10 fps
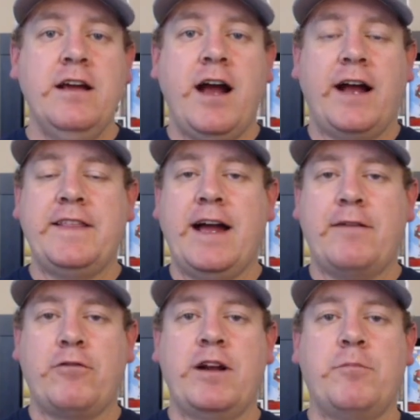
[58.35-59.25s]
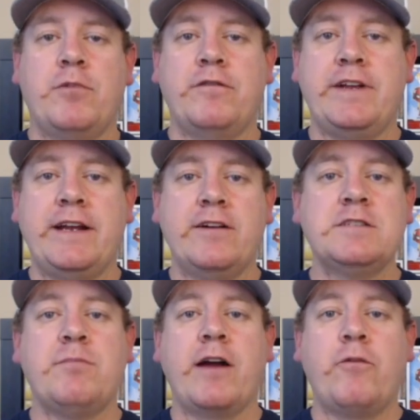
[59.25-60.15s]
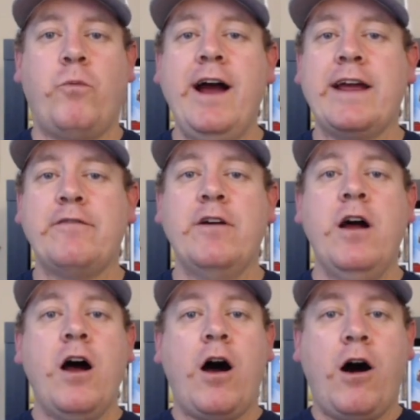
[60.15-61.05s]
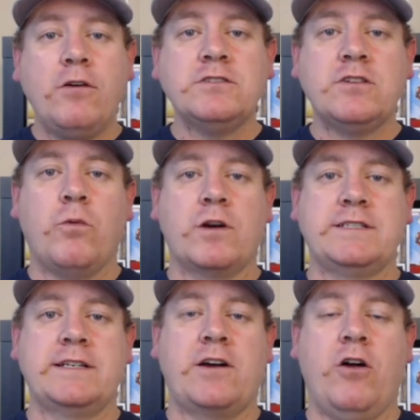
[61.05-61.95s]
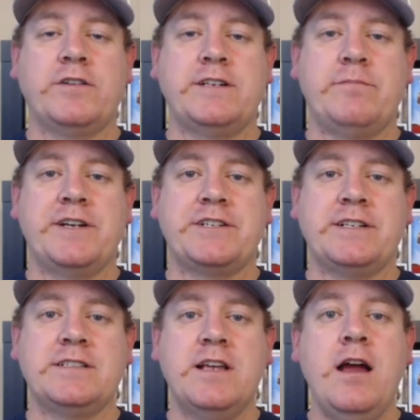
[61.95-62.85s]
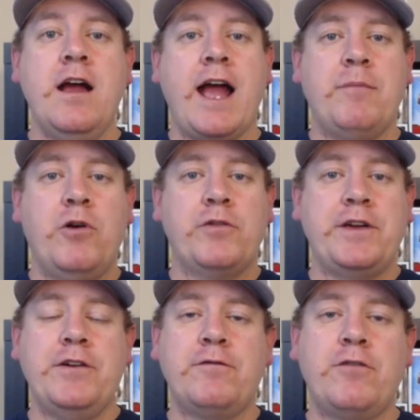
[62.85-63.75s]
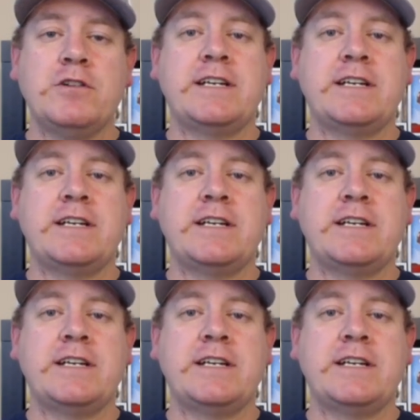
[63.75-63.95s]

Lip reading: I did that for a number of years. My wife also works in college admissions at both a university,